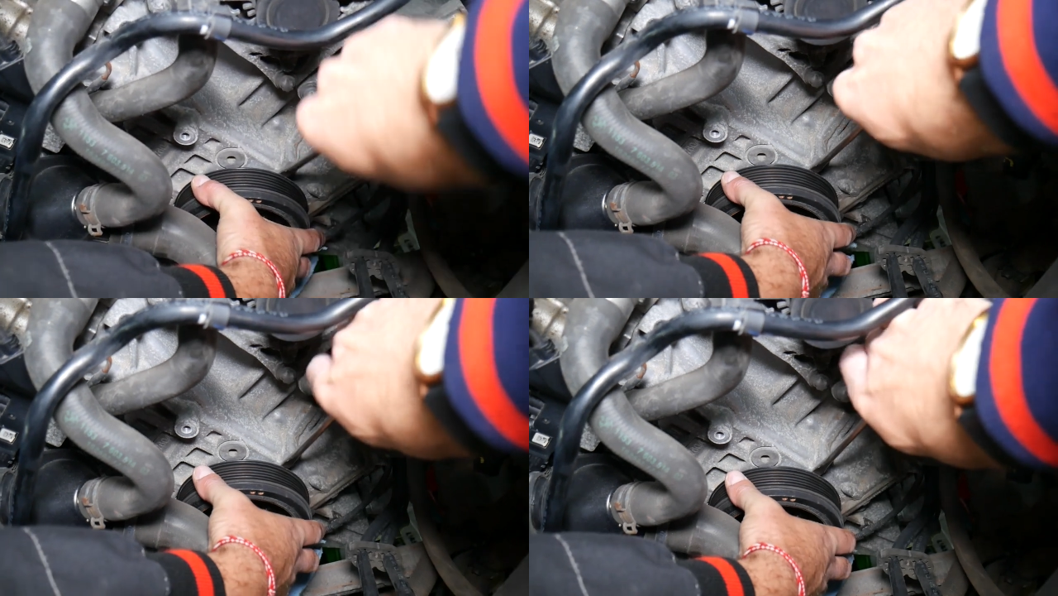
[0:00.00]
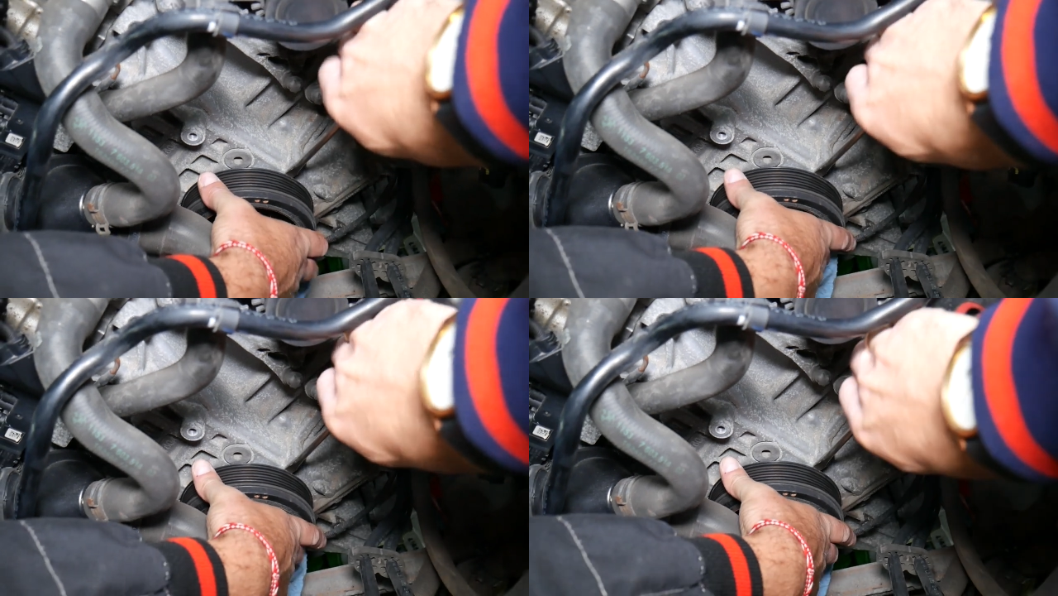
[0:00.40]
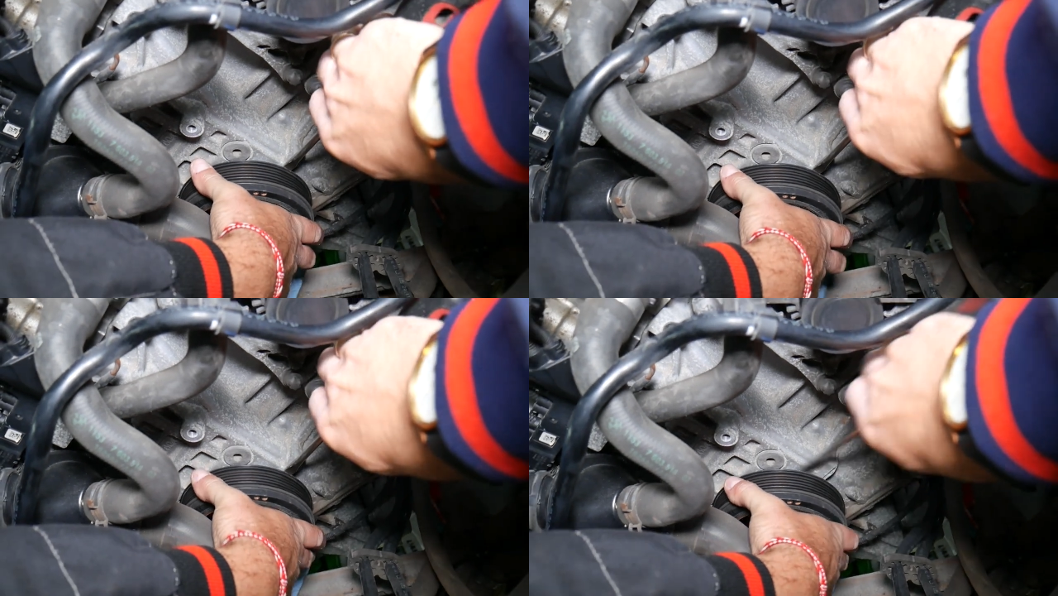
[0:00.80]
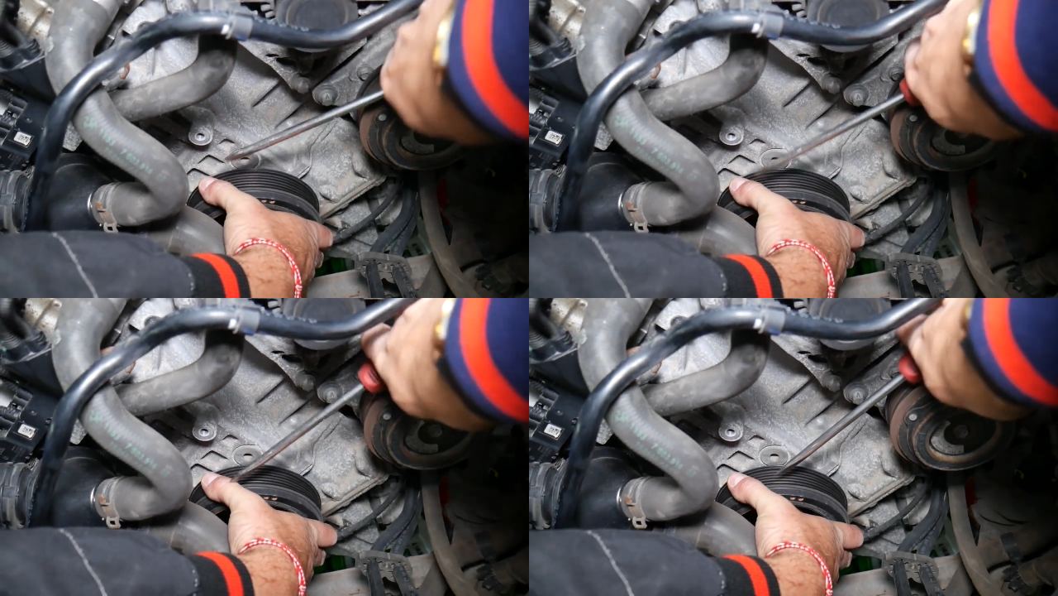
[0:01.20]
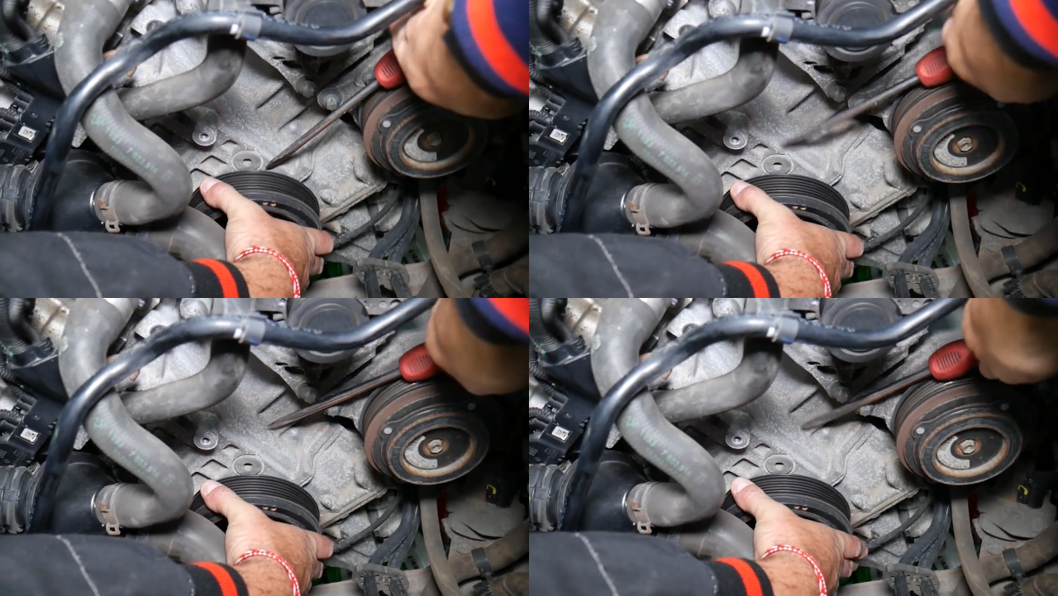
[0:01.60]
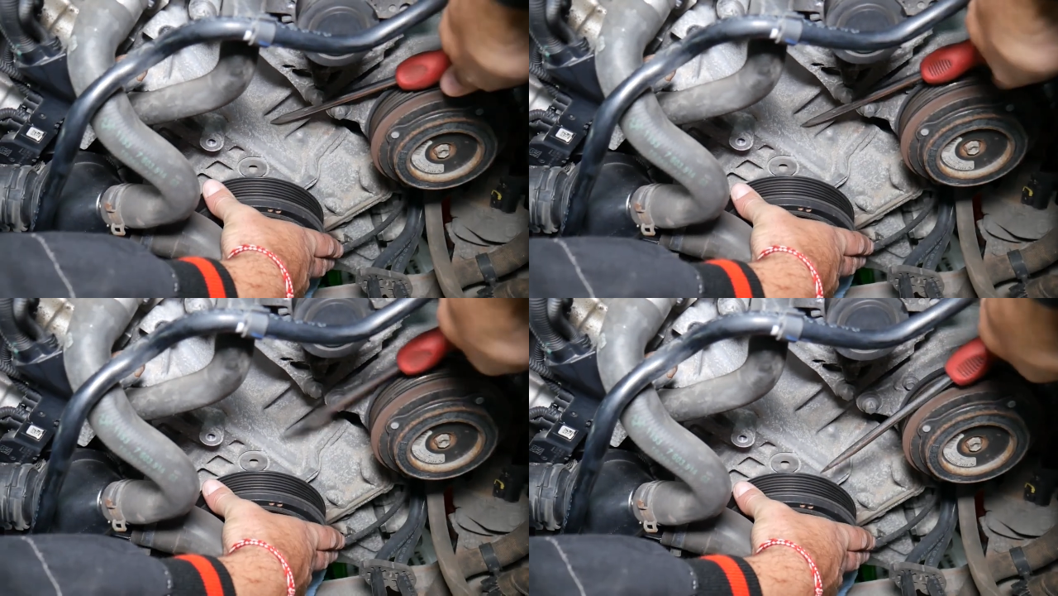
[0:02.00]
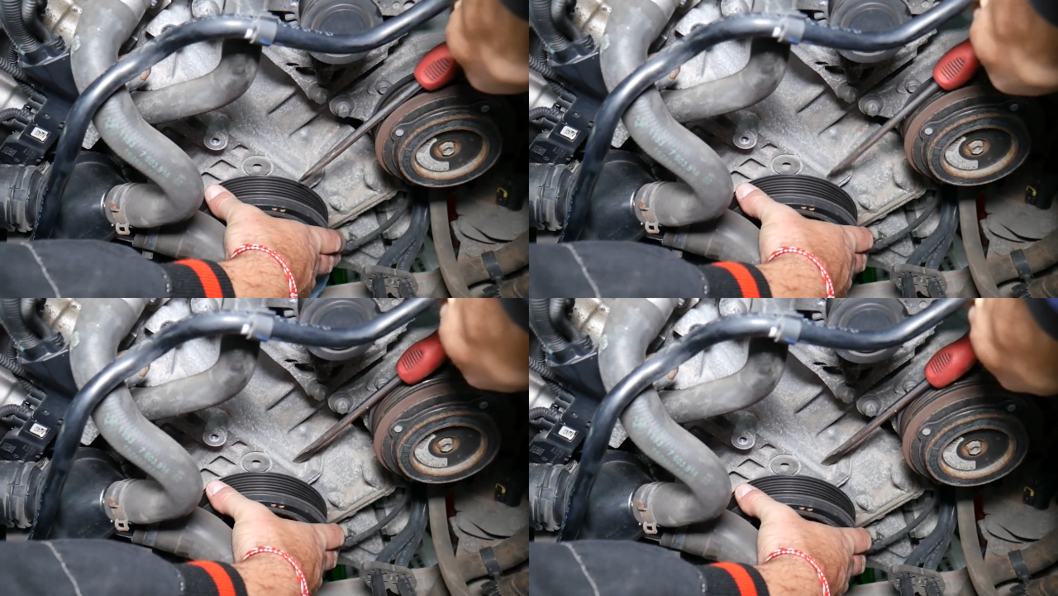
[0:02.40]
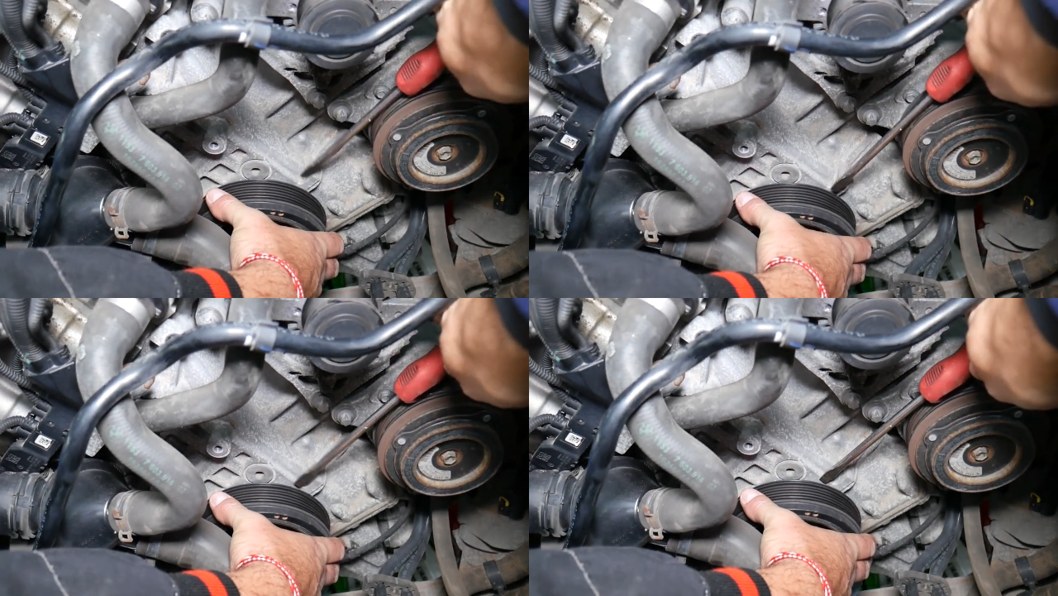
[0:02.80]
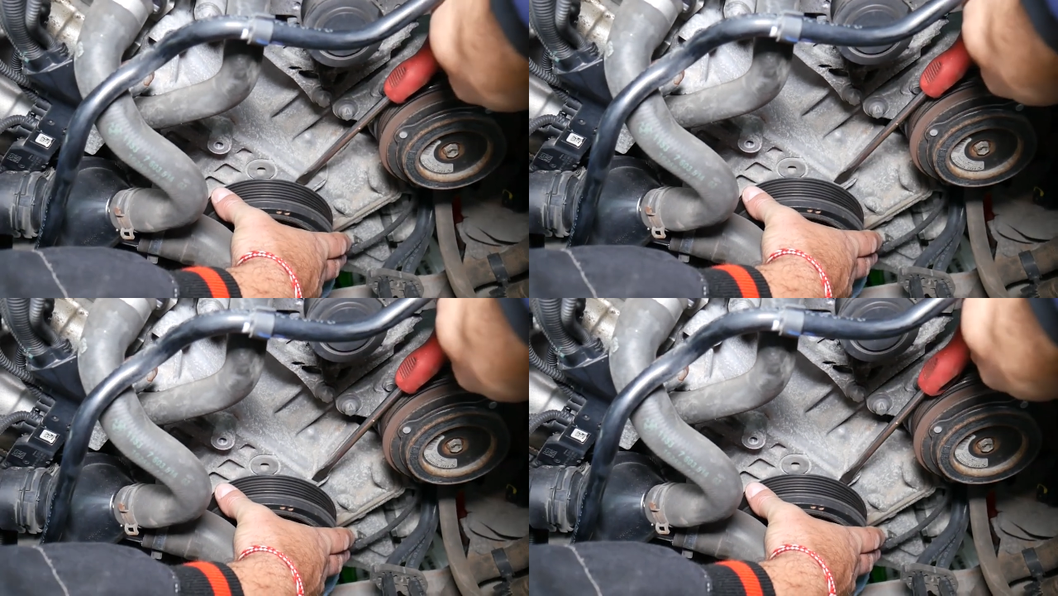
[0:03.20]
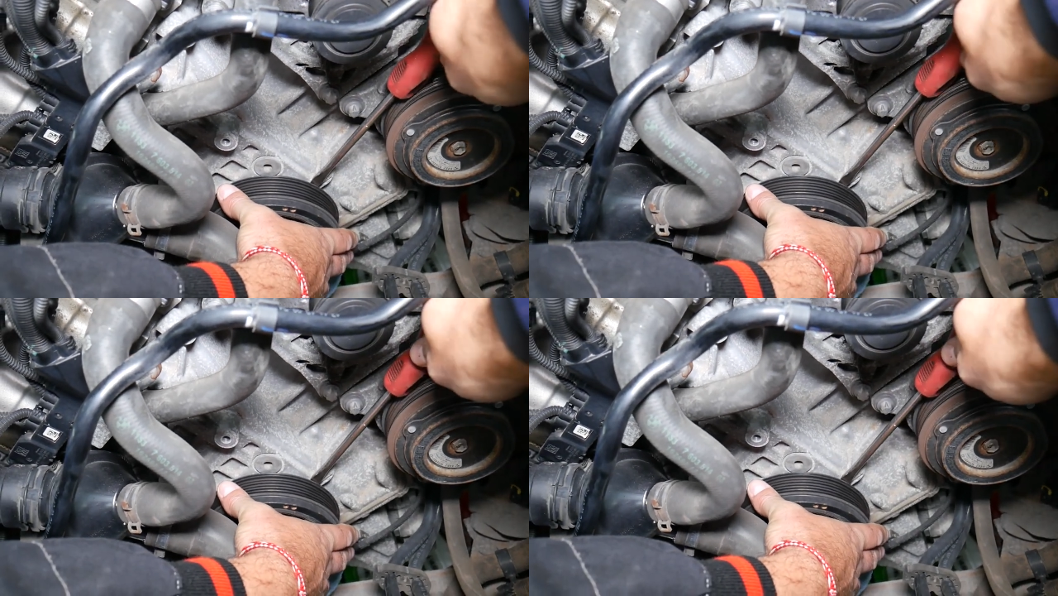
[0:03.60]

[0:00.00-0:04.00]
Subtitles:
Nobody's mouth can be seen.